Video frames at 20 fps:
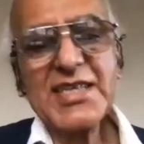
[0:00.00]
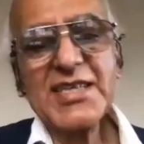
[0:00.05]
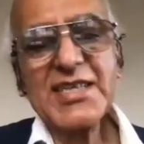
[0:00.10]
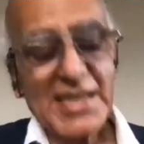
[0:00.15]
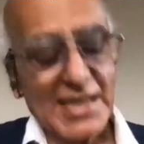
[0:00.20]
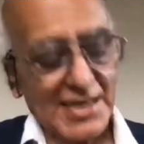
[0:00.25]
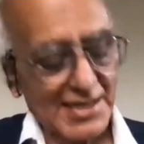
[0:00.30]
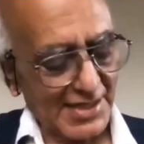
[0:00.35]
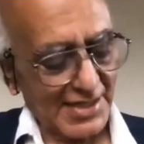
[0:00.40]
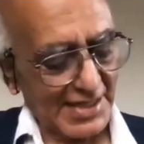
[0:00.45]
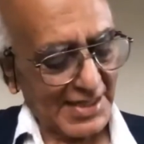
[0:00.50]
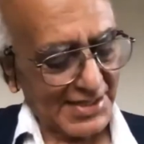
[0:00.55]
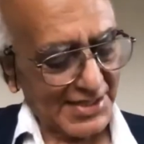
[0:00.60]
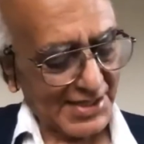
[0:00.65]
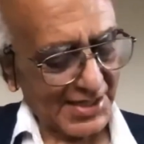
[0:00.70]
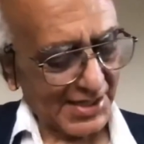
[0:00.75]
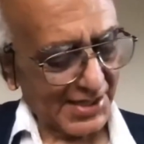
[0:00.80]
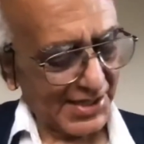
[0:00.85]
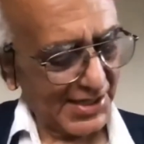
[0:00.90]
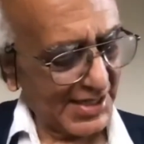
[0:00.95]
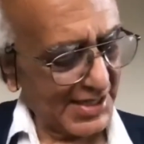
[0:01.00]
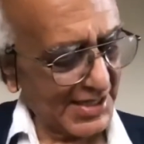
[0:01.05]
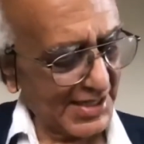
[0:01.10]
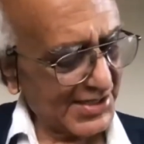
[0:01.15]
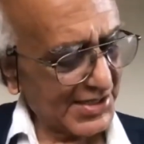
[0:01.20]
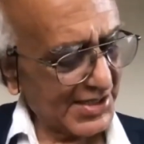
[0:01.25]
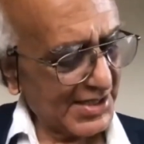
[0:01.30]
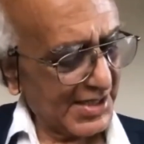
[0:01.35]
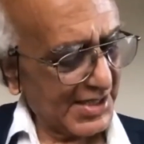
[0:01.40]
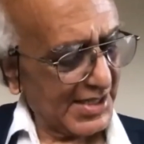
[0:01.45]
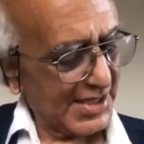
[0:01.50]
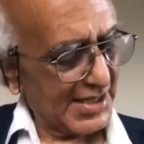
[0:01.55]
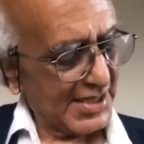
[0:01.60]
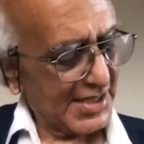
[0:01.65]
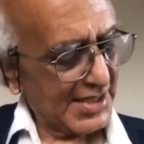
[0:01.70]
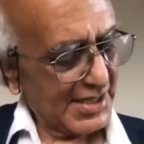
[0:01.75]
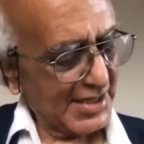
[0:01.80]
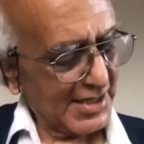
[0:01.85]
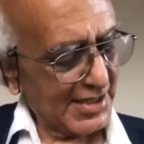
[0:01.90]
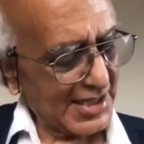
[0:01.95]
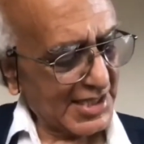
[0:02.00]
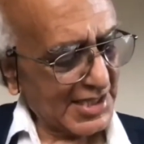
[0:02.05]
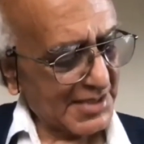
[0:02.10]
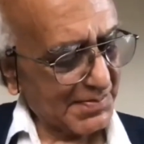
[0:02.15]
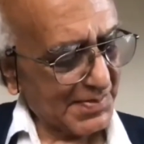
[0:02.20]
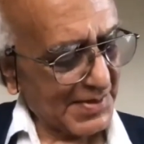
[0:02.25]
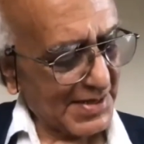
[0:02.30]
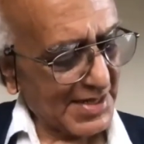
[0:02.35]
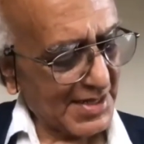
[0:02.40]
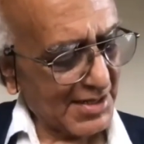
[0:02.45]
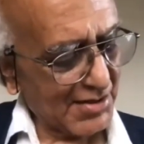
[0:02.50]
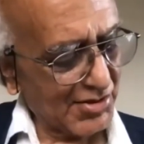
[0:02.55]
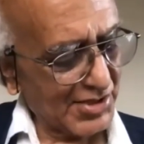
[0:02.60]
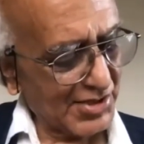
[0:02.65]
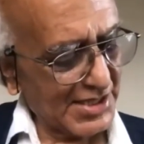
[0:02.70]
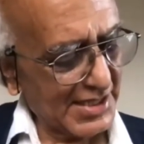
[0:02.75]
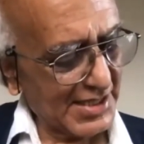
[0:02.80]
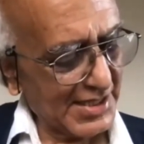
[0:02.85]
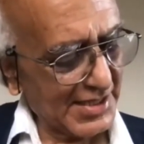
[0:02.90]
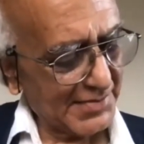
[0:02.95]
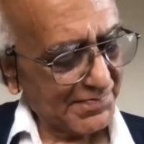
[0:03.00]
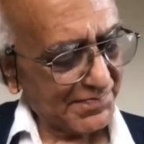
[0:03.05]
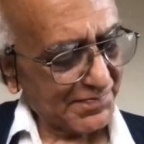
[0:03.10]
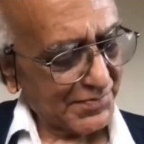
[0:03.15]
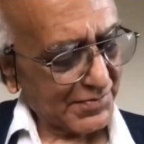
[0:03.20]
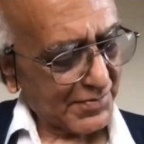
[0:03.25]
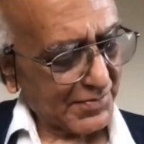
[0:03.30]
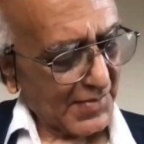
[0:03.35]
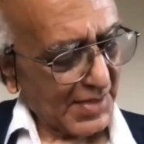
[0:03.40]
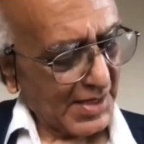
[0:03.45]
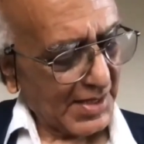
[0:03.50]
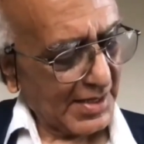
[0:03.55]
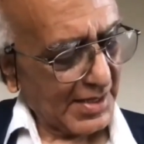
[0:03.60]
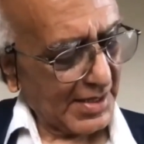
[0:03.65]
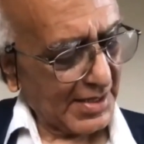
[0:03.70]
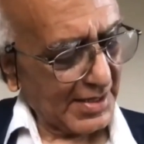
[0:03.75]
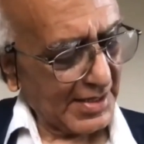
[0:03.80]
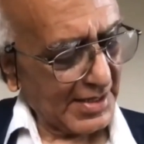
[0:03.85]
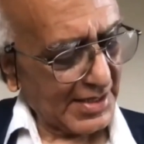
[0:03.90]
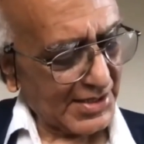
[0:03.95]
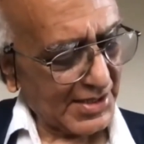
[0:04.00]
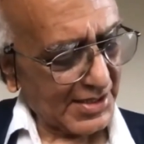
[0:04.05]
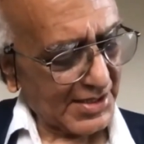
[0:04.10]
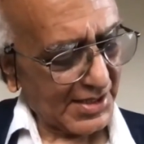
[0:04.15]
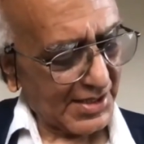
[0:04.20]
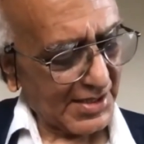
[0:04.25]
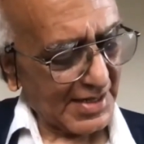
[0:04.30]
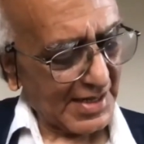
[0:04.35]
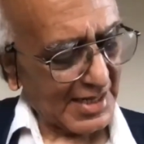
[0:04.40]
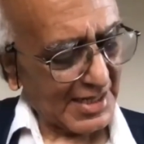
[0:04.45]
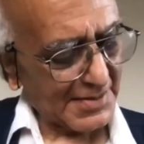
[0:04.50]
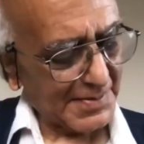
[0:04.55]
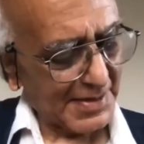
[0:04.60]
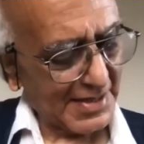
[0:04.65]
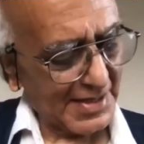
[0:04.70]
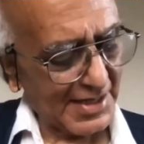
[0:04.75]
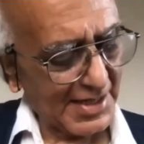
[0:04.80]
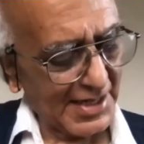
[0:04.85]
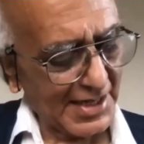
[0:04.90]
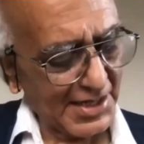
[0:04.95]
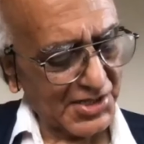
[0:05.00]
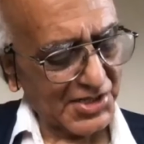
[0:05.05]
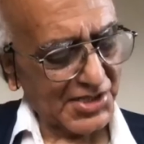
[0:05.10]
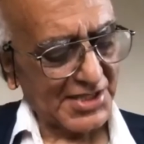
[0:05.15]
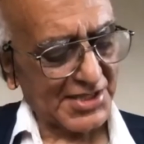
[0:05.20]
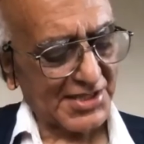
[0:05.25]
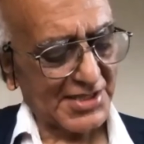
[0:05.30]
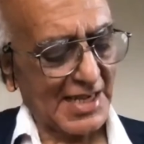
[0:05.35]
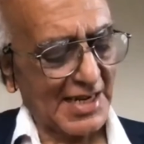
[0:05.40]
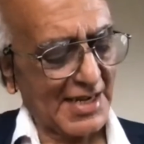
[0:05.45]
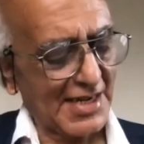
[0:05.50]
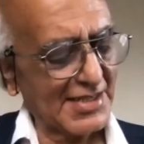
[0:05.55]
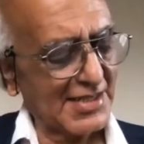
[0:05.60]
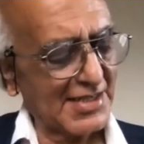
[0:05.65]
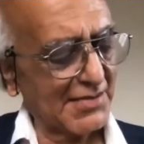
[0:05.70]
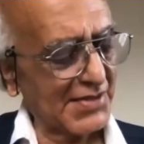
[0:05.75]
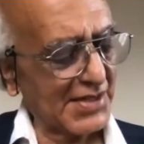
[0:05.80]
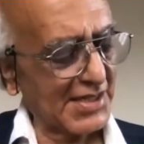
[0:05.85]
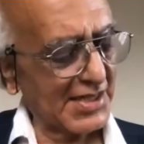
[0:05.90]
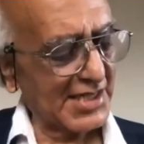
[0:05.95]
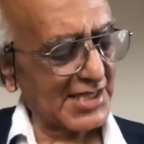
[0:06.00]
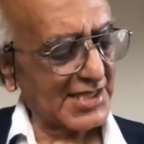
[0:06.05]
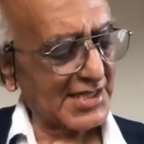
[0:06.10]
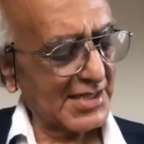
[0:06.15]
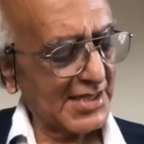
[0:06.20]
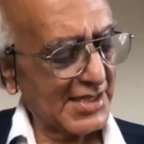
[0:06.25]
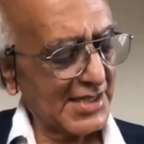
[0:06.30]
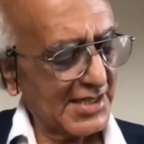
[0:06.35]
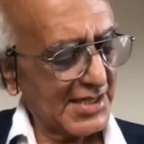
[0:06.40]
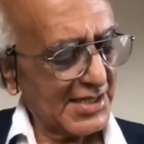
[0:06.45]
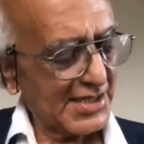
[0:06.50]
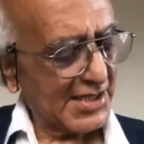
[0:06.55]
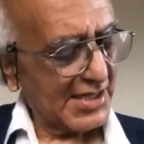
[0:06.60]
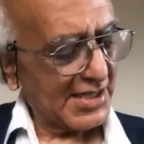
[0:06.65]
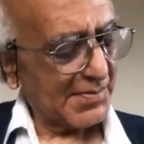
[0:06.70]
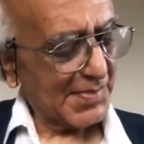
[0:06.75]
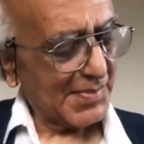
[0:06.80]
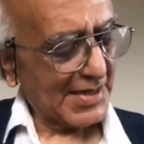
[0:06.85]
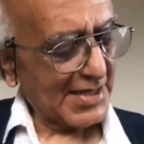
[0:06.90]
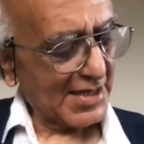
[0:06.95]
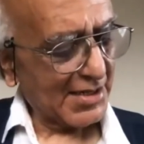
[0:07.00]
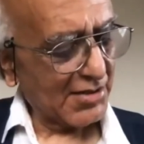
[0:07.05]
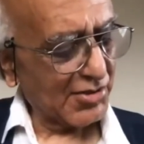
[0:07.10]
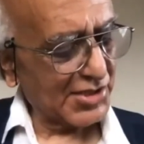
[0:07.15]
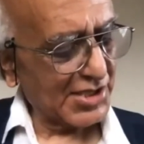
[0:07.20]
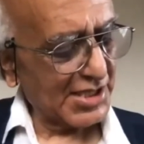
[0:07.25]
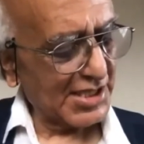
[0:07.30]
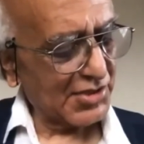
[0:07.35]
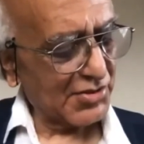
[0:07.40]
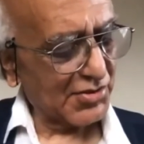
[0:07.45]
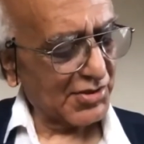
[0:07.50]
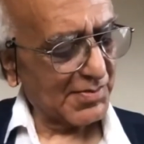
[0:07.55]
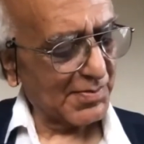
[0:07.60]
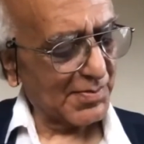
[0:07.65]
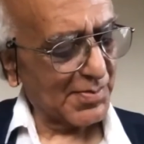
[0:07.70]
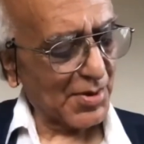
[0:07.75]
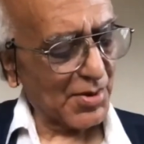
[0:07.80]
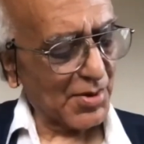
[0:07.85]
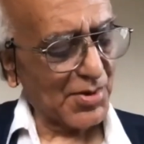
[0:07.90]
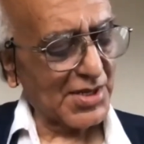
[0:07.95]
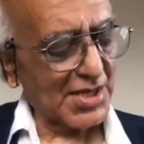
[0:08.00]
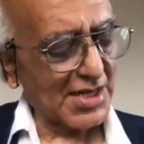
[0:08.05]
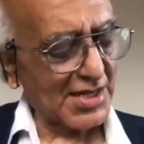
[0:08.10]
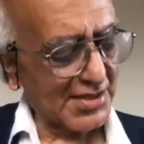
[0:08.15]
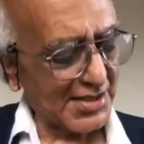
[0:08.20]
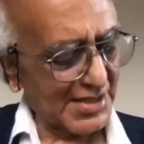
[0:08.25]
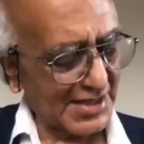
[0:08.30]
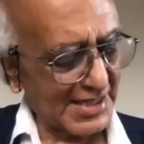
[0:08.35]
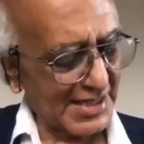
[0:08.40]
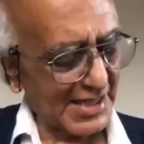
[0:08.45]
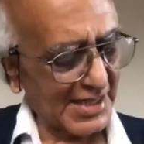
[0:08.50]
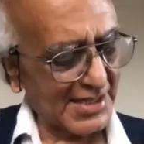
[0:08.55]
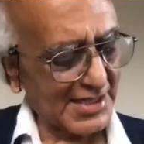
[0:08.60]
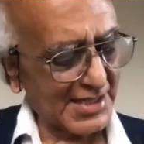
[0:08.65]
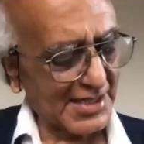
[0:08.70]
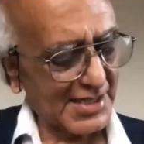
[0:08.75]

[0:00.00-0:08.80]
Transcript: that letter is English pedagogy. English, the third aspect links the challenge of English pedagogy to the broader context,